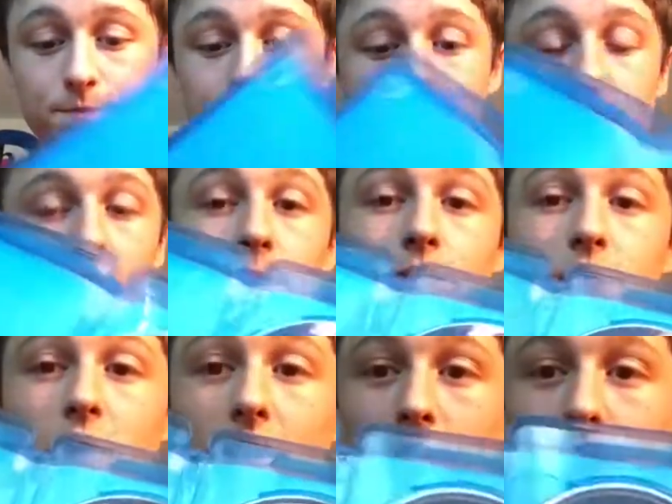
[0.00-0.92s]
So yeah,
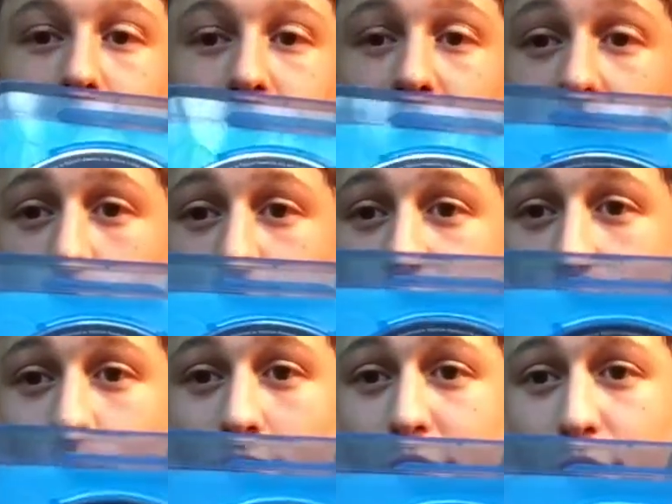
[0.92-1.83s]
Night of the Living Dead, I'm
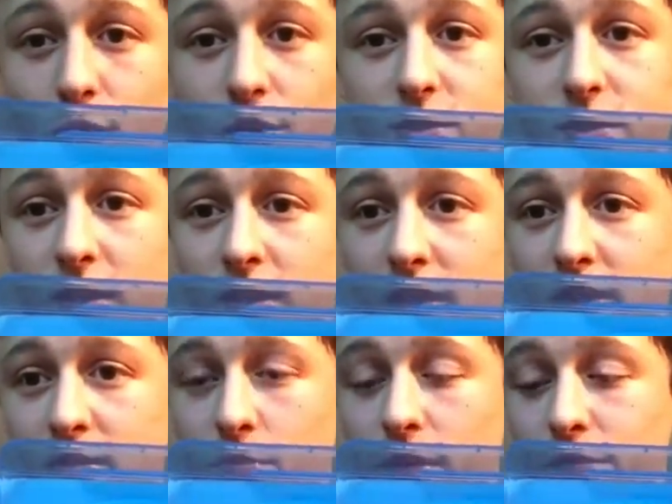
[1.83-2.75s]
sure everyone has seen
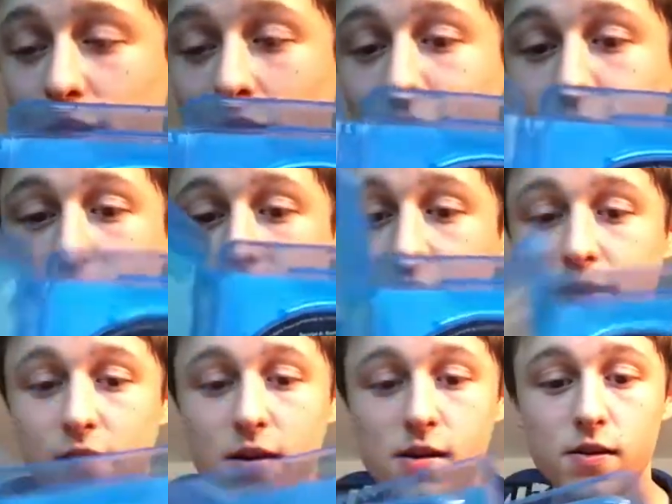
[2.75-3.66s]
this, but if you haven't,
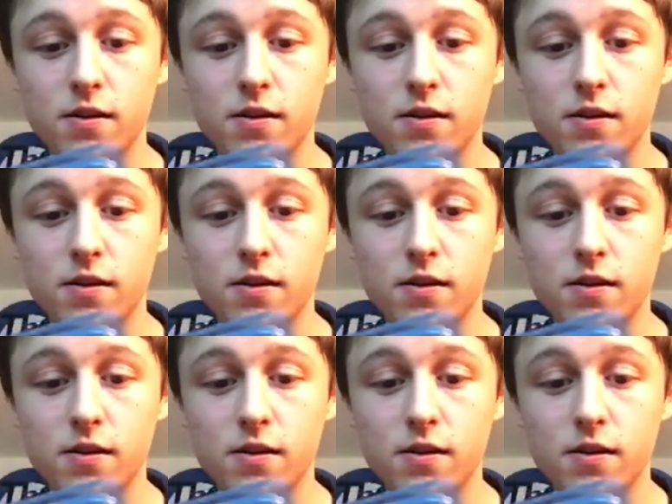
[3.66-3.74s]
then